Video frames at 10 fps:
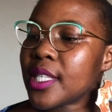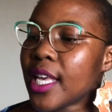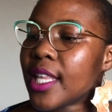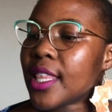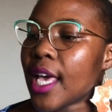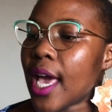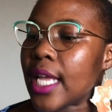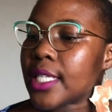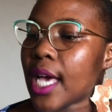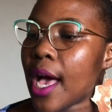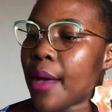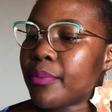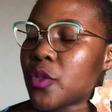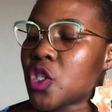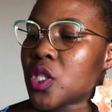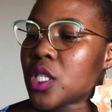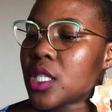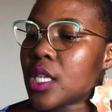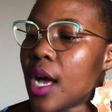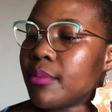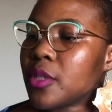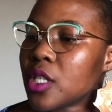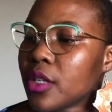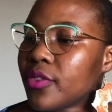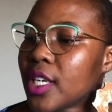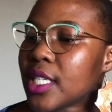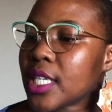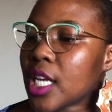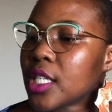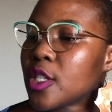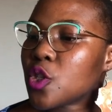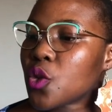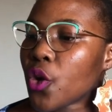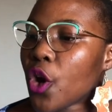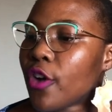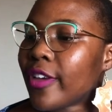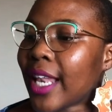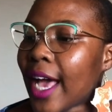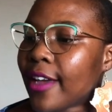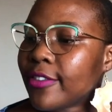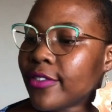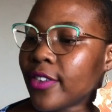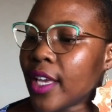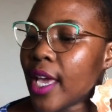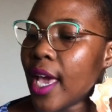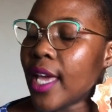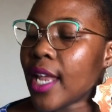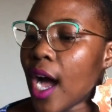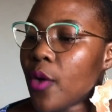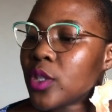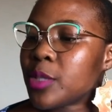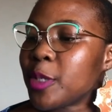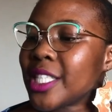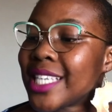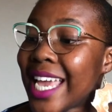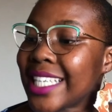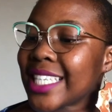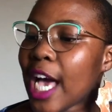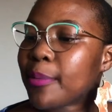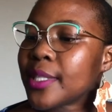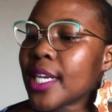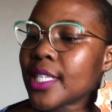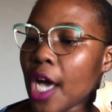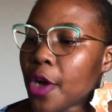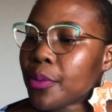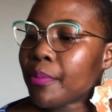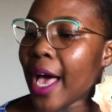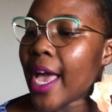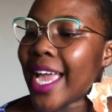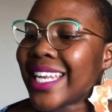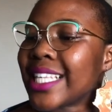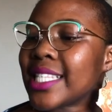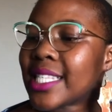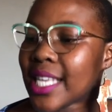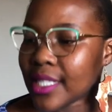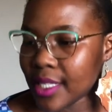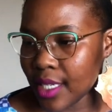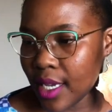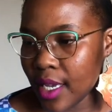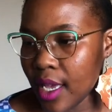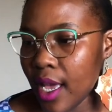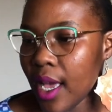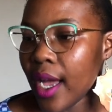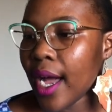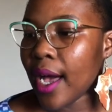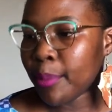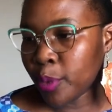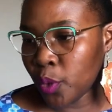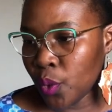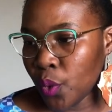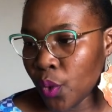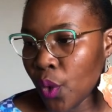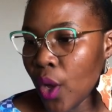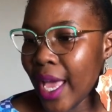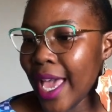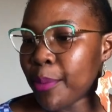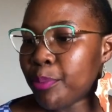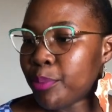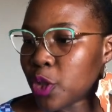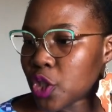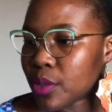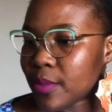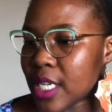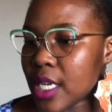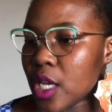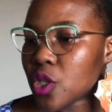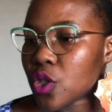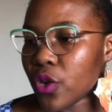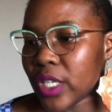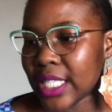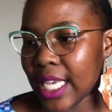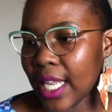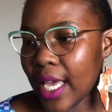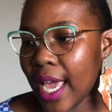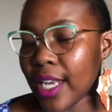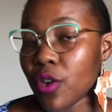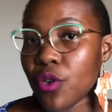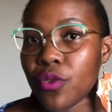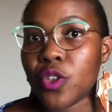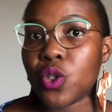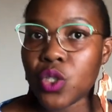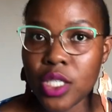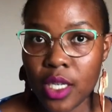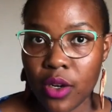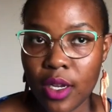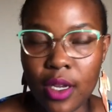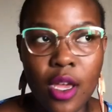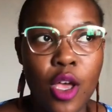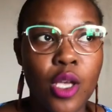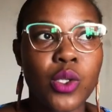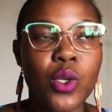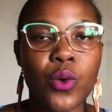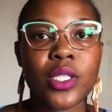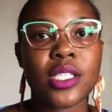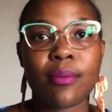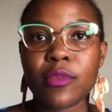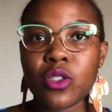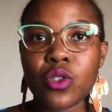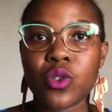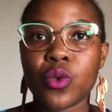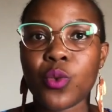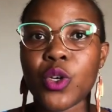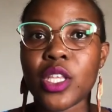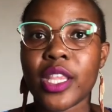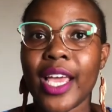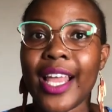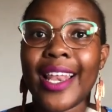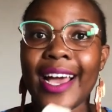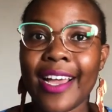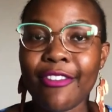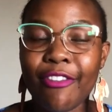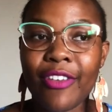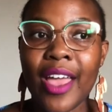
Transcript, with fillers: said that um, um, Sylvia tells the story of her life and how it's been turned upside down by an ancestor, Kabbo, a bushman, storyteller, and revolutionary. So it's something to do with her life